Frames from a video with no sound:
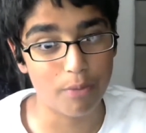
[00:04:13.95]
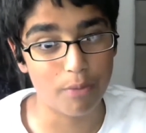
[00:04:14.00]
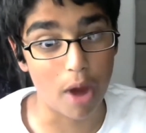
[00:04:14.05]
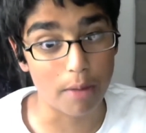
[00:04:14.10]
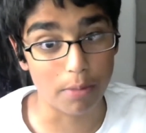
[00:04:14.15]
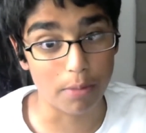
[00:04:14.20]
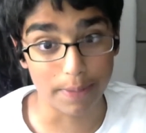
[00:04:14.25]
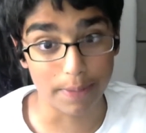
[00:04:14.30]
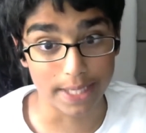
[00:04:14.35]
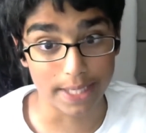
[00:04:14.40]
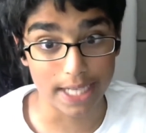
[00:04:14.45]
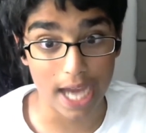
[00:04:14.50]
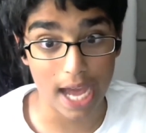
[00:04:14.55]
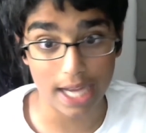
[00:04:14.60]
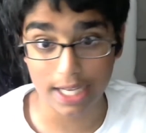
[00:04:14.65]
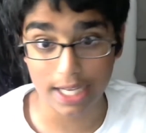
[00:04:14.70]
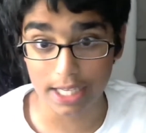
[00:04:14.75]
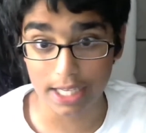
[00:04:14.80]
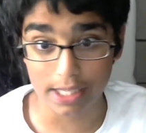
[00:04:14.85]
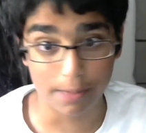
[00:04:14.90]
Probably
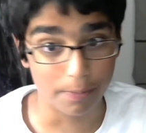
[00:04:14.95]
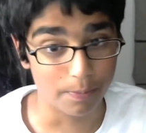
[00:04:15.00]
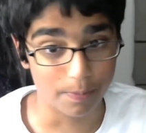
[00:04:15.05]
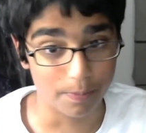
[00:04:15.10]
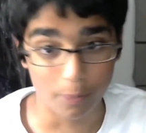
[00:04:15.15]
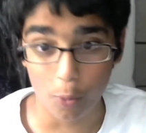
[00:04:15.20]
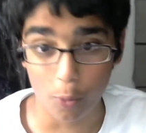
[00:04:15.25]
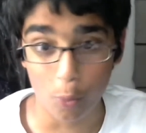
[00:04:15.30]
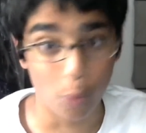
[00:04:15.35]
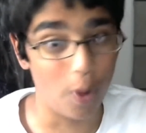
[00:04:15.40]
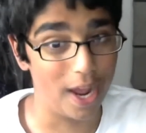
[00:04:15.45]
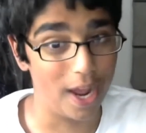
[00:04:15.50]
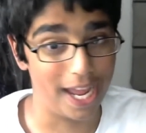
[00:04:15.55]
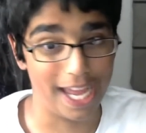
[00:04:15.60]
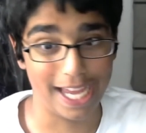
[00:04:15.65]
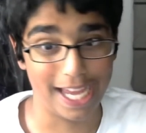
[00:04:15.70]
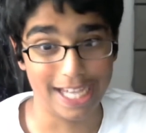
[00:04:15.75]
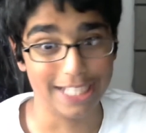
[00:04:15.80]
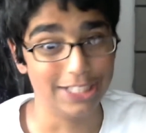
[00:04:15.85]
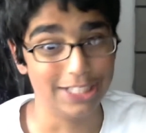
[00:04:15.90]
not, because I'm
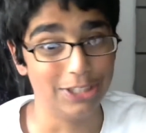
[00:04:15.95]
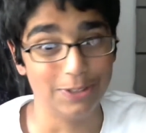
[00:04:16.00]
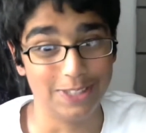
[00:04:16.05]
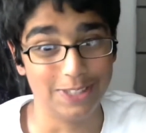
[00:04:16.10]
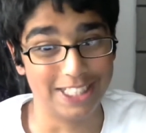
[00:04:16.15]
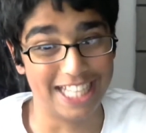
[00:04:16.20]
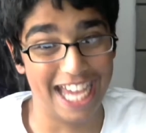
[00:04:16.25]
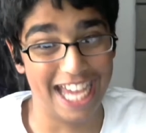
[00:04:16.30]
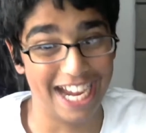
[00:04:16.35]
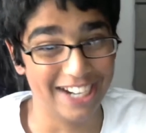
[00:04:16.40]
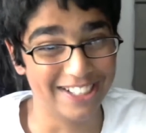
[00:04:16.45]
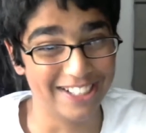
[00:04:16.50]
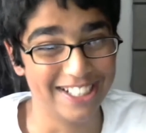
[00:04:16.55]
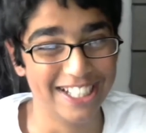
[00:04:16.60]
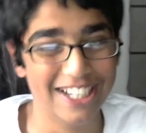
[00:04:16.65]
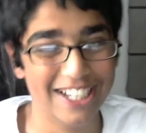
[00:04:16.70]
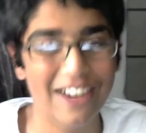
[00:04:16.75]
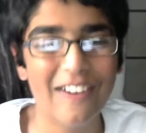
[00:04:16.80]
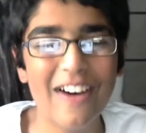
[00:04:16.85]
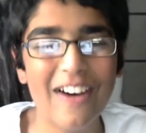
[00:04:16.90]
way too scared
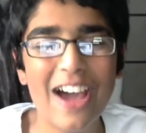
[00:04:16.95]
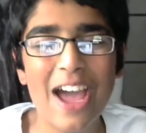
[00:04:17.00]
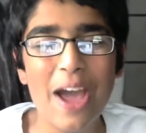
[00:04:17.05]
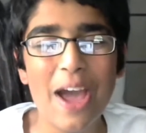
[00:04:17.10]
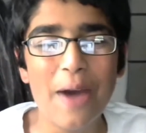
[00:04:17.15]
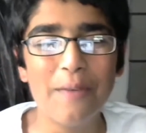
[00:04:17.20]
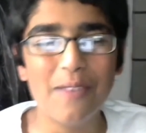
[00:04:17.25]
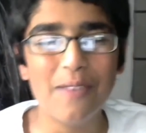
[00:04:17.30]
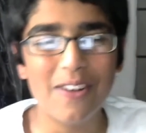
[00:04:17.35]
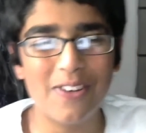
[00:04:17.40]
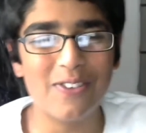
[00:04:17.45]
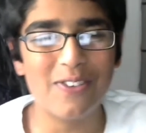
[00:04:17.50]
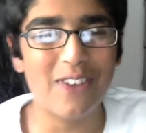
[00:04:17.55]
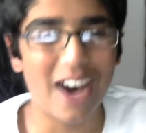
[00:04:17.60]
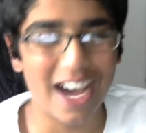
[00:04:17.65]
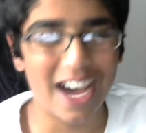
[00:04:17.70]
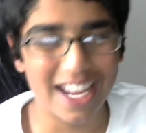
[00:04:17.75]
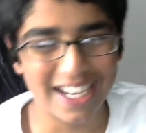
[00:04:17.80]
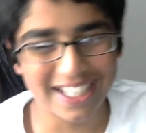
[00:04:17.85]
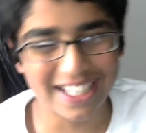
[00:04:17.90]
to.
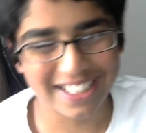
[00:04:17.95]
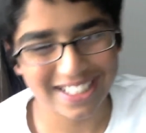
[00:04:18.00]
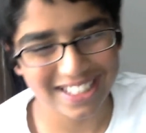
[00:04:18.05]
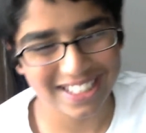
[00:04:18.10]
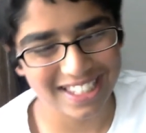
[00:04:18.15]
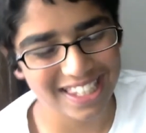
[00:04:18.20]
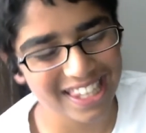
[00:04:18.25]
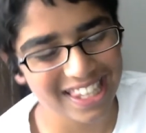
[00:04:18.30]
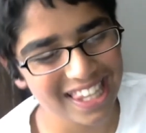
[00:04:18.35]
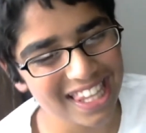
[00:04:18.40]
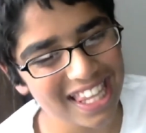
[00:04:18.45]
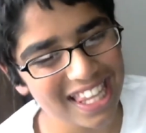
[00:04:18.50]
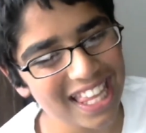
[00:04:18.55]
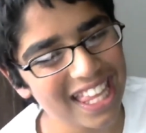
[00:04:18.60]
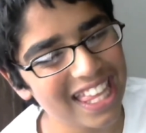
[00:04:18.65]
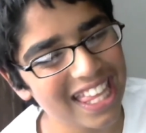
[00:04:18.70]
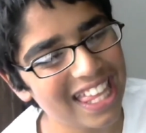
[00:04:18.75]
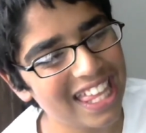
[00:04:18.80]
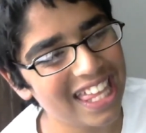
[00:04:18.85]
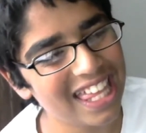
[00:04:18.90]
But
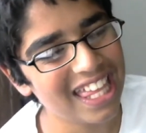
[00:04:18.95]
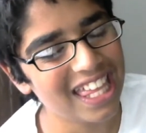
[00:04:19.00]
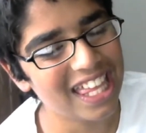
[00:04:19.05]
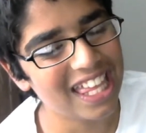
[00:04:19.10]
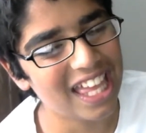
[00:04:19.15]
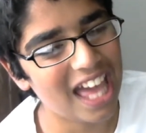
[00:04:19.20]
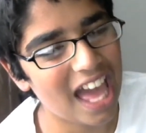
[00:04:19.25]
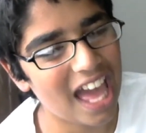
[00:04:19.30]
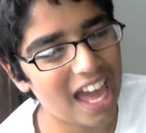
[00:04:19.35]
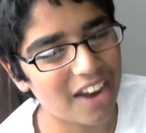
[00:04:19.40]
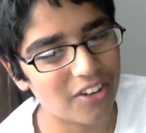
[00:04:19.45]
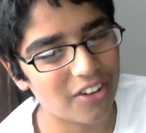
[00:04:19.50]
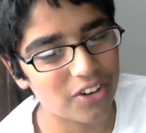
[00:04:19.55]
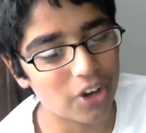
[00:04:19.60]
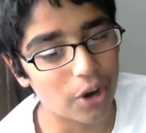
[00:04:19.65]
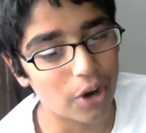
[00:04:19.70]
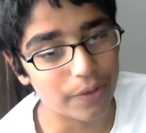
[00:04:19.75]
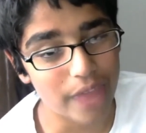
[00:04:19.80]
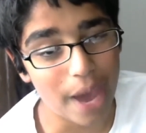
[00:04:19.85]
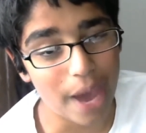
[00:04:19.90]
I don't
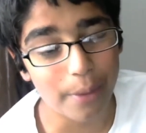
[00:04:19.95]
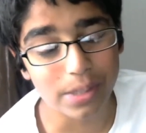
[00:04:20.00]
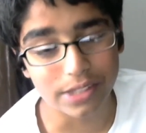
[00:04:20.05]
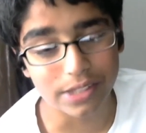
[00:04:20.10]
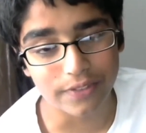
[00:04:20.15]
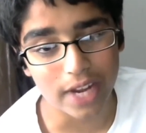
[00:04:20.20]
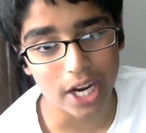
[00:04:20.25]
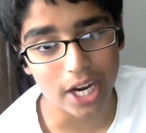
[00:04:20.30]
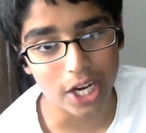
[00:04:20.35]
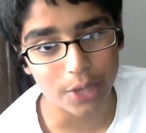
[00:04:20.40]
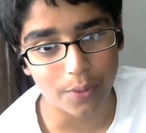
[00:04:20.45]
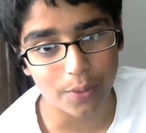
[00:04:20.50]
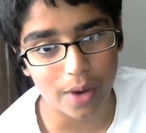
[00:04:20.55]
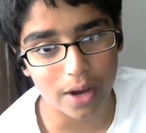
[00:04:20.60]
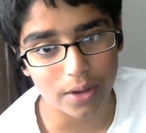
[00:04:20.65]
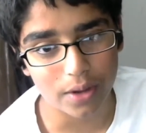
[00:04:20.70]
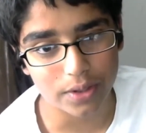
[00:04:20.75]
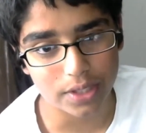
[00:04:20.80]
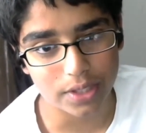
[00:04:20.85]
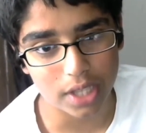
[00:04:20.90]
know. That was very
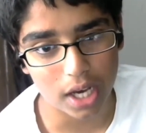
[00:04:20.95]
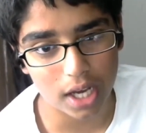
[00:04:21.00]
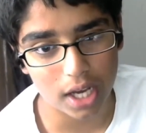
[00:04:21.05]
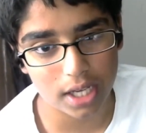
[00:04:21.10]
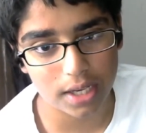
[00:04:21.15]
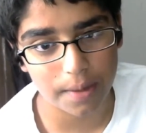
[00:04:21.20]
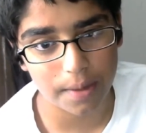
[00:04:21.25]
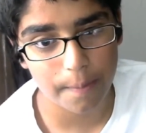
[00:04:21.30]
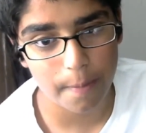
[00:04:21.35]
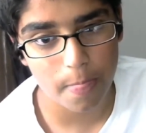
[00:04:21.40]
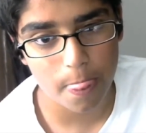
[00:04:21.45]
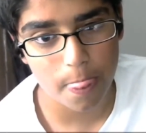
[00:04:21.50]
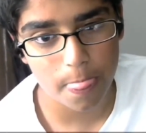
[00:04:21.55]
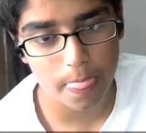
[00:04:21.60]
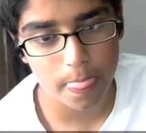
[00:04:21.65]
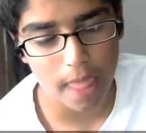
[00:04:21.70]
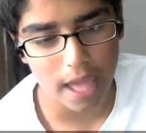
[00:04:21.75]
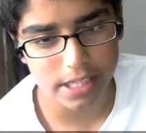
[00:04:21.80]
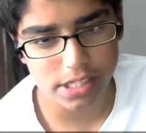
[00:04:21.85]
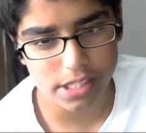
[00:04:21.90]
well done.
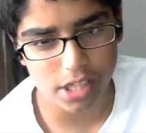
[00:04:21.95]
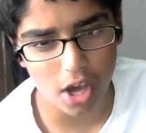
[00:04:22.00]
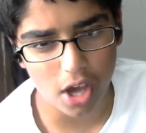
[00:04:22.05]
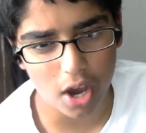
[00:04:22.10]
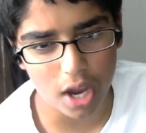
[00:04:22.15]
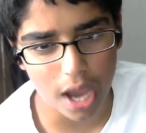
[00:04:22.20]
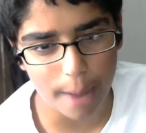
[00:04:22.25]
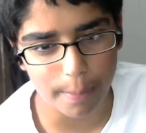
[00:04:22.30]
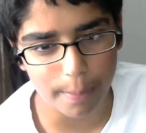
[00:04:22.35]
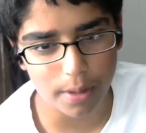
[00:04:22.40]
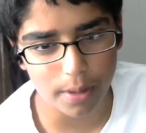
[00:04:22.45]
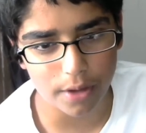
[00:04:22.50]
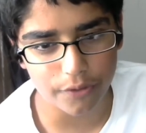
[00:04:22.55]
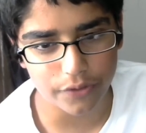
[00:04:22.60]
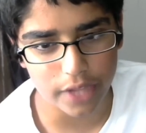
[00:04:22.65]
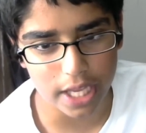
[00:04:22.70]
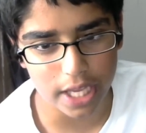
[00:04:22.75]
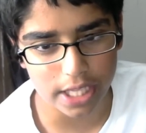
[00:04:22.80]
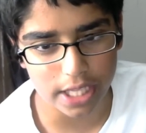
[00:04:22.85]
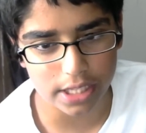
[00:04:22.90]
I saw a couple of
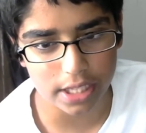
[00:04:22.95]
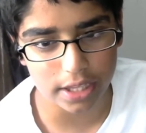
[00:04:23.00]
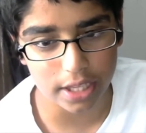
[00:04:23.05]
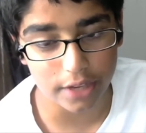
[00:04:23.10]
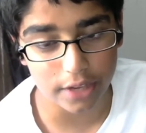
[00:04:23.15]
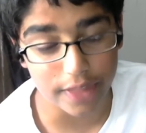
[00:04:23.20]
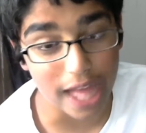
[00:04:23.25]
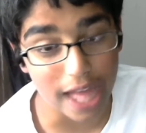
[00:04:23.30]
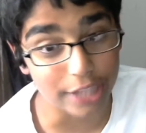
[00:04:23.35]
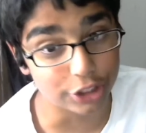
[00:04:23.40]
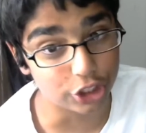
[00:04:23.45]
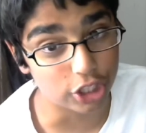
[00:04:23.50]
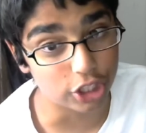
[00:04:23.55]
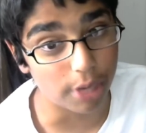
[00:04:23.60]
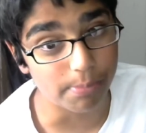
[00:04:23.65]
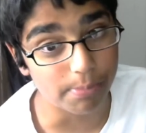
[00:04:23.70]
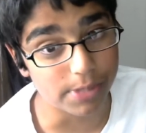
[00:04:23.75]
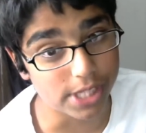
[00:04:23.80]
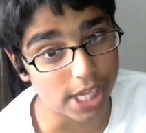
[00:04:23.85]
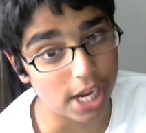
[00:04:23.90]
things in there. That
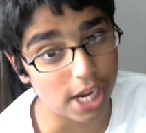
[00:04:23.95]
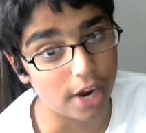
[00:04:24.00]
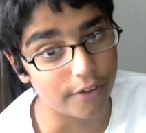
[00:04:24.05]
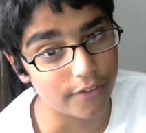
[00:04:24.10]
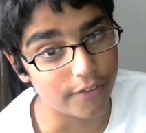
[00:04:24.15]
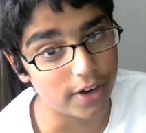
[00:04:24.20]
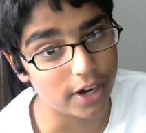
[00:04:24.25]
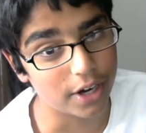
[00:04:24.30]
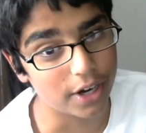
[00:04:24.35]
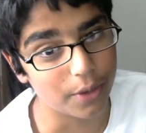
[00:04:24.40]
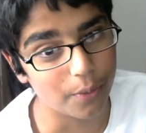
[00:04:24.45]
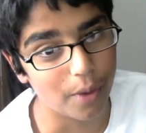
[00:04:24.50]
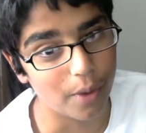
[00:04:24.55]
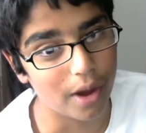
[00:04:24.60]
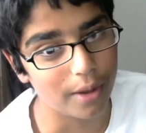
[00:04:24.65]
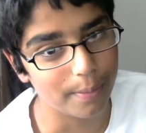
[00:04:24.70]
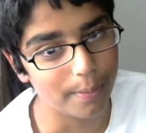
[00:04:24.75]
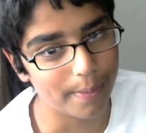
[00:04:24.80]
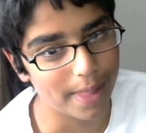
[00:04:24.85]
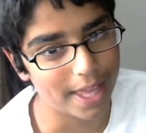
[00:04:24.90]
jump scare, very
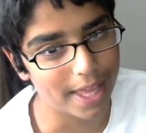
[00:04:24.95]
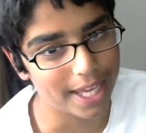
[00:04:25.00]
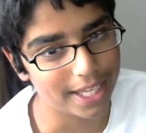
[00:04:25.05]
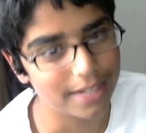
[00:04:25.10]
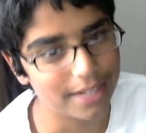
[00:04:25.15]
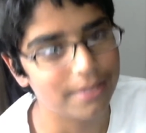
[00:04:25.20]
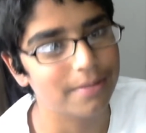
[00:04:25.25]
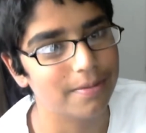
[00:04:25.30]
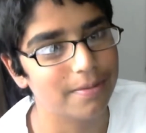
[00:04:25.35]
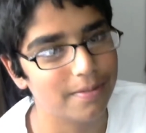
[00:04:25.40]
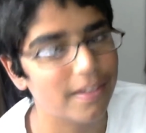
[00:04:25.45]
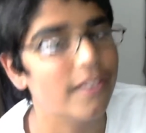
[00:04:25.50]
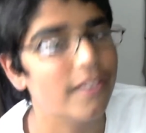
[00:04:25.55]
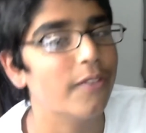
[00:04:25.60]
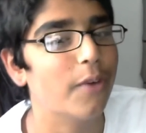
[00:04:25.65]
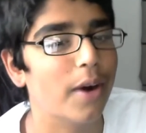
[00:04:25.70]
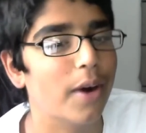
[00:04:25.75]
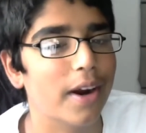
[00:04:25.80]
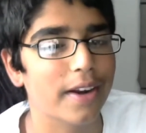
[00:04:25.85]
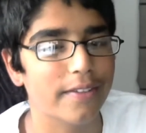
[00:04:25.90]
well played.
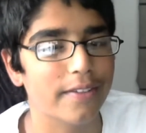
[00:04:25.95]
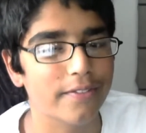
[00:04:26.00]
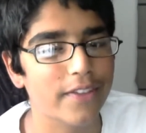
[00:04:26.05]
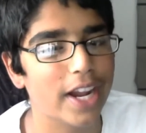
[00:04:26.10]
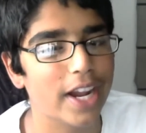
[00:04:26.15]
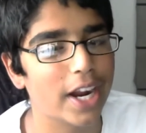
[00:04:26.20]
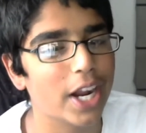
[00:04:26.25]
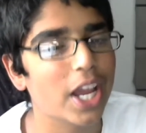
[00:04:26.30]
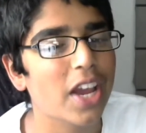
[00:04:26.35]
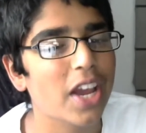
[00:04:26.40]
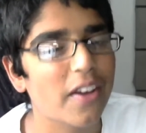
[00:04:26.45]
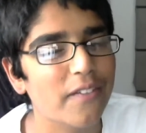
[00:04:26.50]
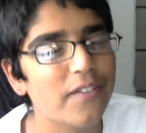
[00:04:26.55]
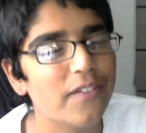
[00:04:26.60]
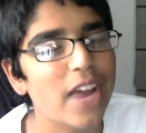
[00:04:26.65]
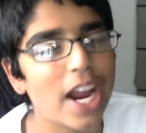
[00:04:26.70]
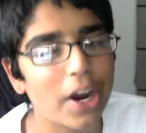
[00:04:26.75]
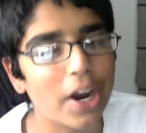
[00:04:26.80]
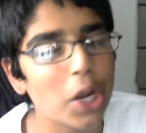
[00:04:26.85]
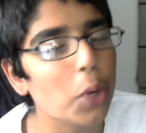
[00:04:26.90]
What? Very,
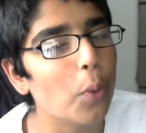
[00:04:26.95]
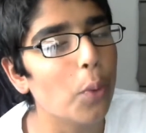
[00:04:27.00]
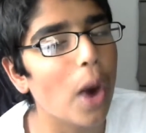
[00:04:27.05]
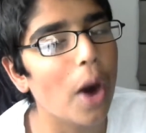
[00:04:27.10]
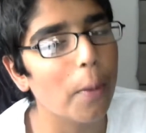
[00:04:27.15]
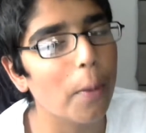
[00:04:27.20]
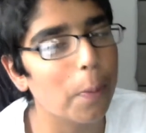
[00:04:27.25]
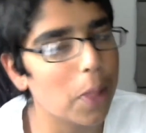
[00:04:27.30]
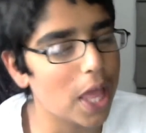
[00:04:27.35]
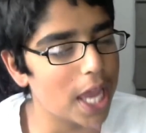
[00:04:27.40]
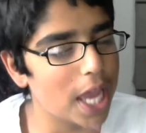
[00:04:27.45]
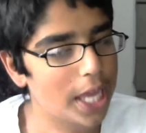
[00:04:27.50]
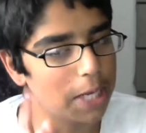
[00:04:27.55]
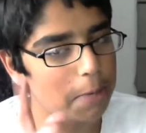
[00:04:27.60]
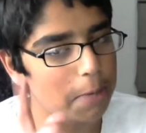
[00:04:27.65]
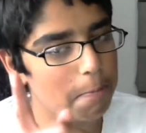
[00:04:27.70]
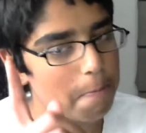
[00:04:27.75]
very well played.